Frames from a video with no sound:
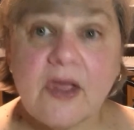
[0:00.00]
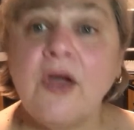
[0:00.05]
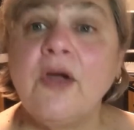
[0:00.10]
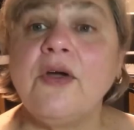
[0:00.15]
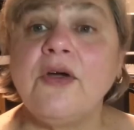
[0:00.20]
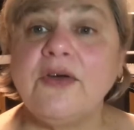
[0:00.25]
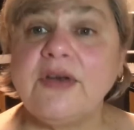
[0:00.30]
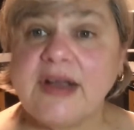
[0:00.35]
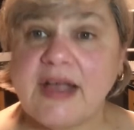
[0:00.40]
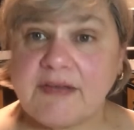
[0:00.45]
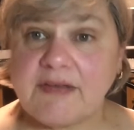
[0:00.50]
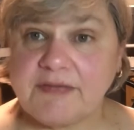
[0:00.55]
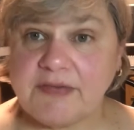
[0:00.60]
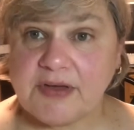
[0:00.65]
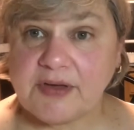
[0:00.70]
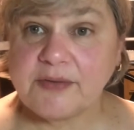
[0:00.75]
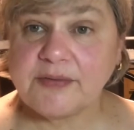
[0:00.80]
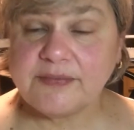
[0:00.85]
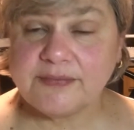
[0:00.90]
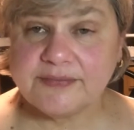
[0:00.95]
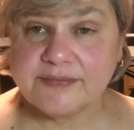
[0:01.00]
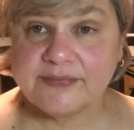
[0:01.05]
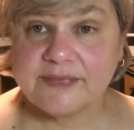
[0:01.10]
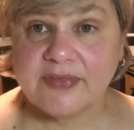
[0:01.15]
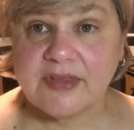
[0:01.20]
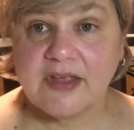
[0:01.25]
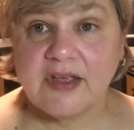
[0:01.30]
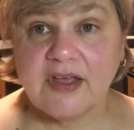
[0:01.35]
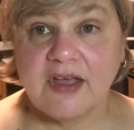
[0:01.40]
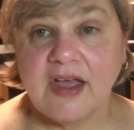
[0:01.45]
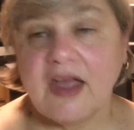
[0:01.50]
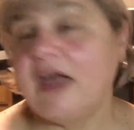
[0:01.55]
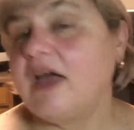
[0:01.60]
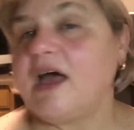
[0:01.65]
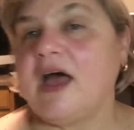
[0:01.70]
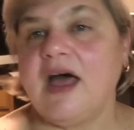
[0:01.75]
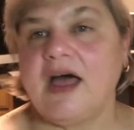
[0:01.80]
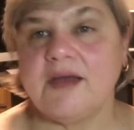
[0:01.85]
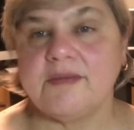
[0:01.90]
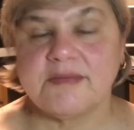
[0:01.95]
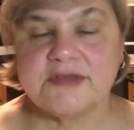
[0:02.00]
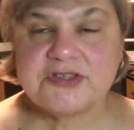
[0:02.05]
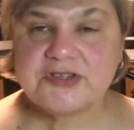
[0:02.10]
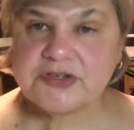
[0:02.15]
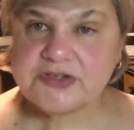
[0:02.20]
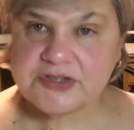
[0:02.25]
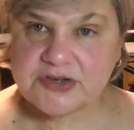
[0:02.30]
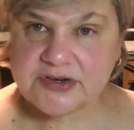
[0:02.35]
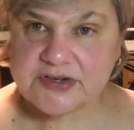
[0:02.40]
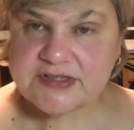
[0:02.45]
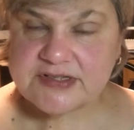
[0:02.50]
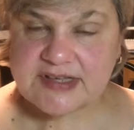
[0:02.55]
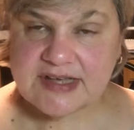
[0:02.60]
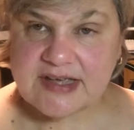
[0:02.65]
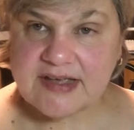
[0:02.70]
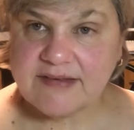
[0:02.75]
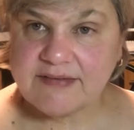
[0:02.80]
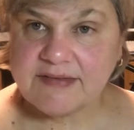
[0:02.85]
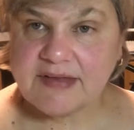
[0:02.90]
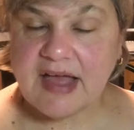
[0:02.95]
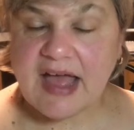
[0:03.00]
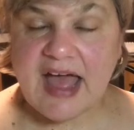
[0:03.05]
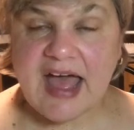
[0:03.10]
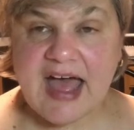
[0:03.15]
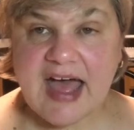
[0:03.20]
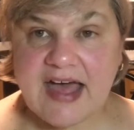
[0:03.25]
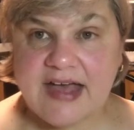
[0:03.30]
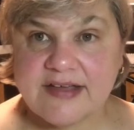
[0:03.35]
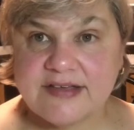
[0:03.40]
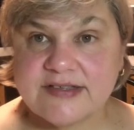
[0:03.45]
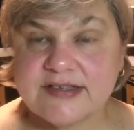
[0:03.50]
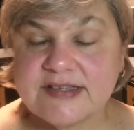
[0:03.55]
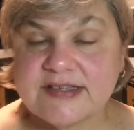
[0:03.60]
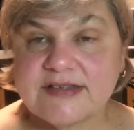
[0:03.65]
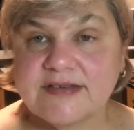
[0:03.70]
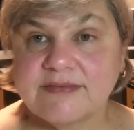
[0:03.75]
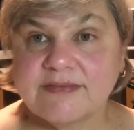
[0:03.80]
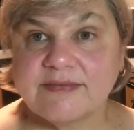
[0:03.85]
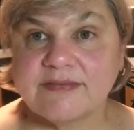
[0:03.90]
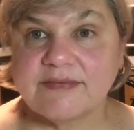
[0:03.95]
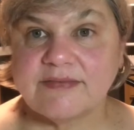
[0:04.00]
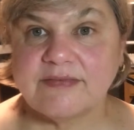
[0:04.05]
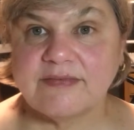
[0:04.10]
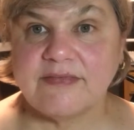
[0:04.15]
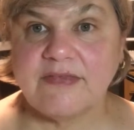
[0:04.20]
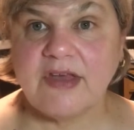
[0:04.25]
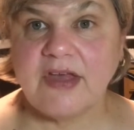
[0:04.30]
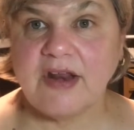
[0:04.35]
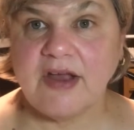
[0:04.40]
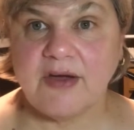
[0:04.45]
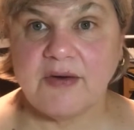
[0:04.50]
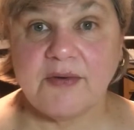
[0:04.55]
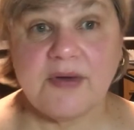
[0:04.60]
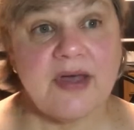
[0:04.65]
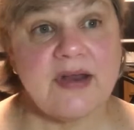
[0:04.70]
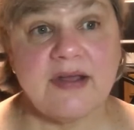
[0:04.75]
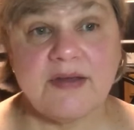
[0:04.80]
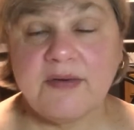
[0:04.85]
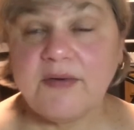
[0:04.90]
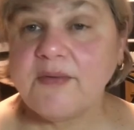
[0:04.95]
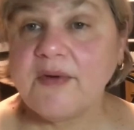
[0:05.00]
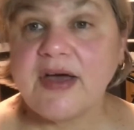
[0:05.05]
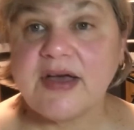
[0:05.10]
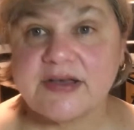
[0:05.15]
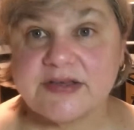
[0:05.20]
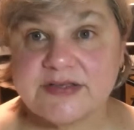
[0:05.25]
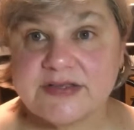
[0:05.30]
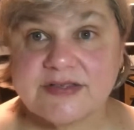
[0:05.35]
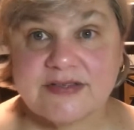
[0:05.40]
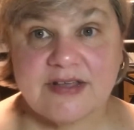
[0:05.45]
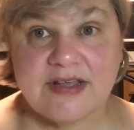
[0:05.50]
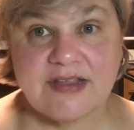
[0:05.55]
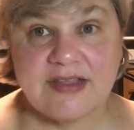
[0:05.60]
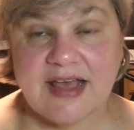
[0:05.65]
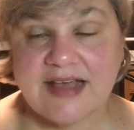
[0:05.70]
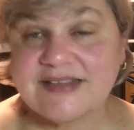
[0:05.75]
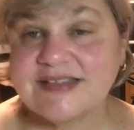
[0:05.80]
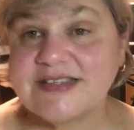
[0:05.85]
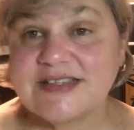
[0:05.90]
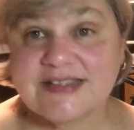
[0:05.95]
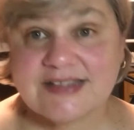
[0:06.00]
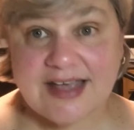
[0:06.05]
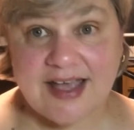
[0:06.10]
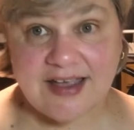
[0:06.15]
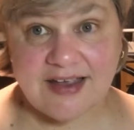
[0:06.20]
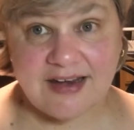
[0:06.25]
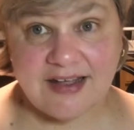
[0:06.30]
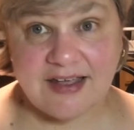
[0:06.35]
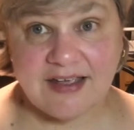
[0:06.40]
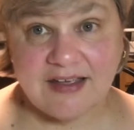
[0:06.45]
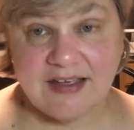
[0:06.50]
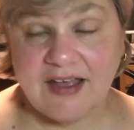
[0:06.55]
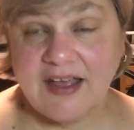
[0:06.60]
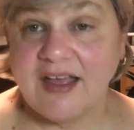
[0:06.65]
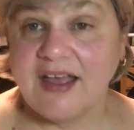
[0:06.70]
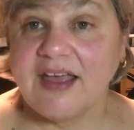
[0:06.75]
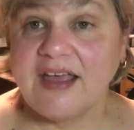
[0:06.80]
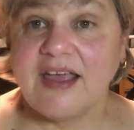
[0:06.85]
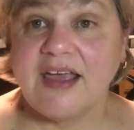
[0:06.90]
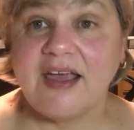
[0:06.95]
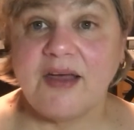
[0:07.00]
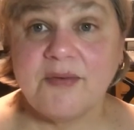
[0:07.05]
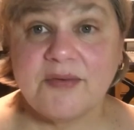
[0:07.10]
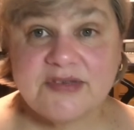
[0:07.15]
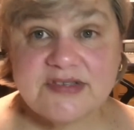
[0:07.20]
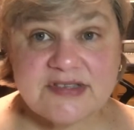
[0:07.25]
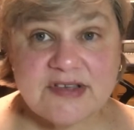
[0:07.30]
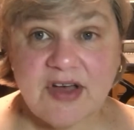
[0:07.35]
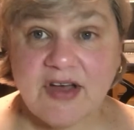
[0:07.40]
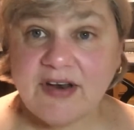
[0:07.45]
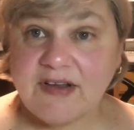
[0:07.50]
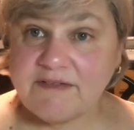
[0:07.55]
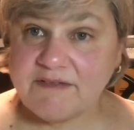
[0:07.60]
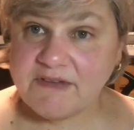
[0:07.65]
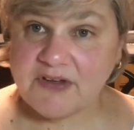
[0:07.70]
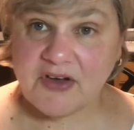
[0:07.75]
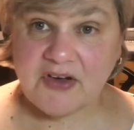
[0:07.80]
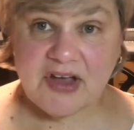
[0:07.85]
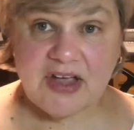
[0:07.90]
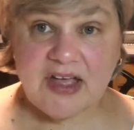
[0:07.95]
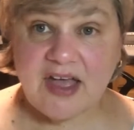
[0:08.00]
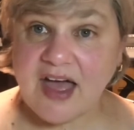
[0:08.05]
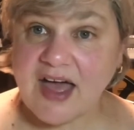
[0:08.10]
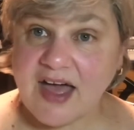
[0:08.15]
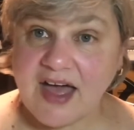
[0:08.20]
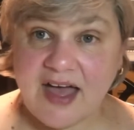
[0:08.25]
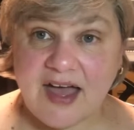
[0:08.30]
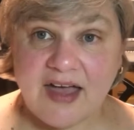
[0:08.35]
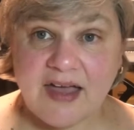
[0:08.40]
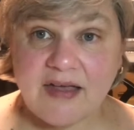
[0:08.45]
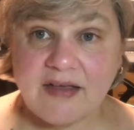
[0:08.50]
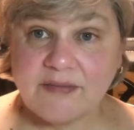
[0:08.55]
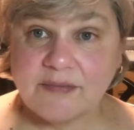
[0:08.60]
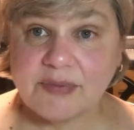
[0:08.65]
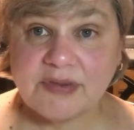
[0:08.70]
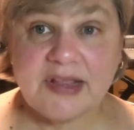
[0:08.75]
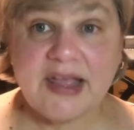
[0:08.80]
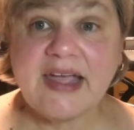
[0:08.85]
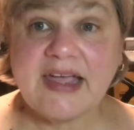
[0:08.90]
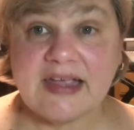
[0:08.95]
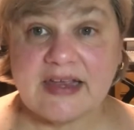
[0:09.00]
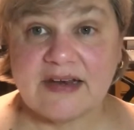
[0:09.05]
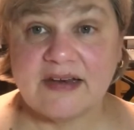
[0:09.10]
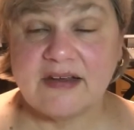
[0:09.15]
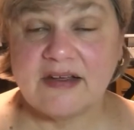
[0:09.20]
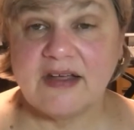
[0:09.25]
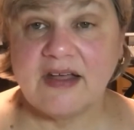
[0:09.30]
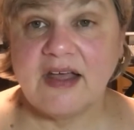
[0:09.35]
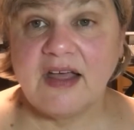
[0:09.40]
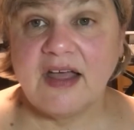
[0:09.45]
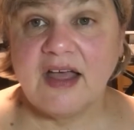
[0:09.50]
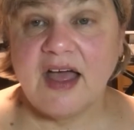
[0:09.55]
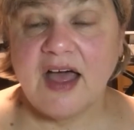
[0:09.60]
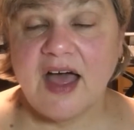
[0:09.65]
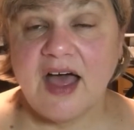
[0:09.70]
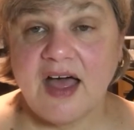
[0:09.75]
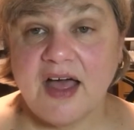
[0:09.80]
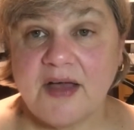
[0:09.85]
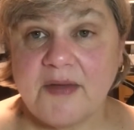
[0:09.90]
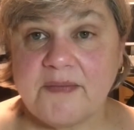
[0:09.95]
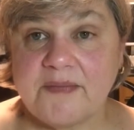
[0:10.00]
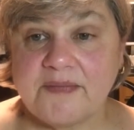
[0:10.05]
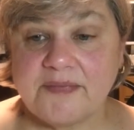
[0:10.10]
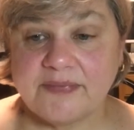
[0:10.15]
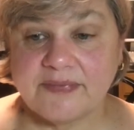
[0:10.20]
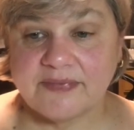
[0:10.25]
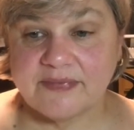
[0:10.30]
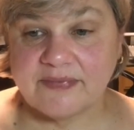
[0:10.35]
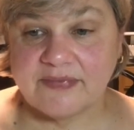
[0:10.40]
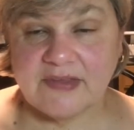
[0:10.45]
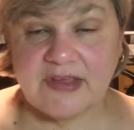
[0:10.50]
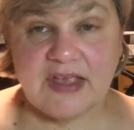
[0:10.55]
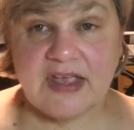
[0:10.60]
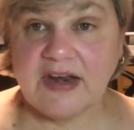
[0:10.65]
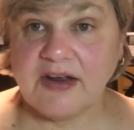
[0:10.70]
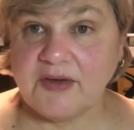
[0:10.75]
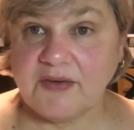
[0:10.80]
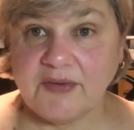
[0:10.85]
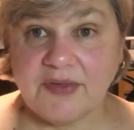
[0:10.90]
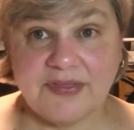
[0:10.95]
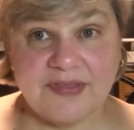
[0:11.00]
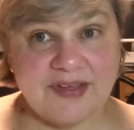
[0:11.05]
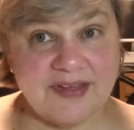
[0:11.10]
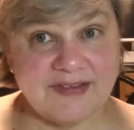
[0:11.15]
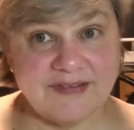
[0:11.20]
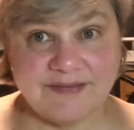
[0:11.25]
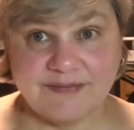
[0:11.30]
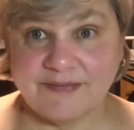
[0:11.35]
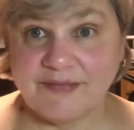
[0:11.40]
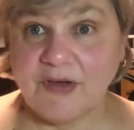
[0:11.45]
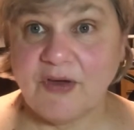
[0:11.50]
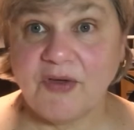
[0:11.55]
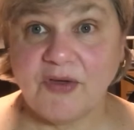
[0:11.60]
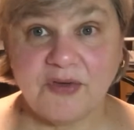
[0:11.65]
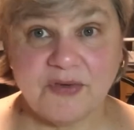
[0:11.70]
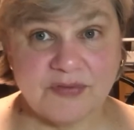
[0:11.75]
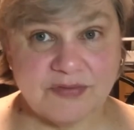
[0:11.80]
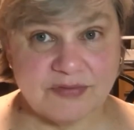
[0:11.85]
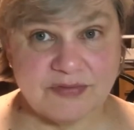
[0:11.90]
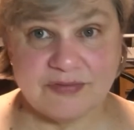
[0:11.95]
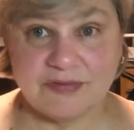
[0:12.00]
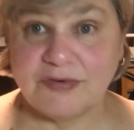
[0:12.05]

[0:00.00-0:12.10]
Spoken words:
her nephew, Mr. Darcy, as, you know, and he was in that society. He was on a very high plane, you know, on the whole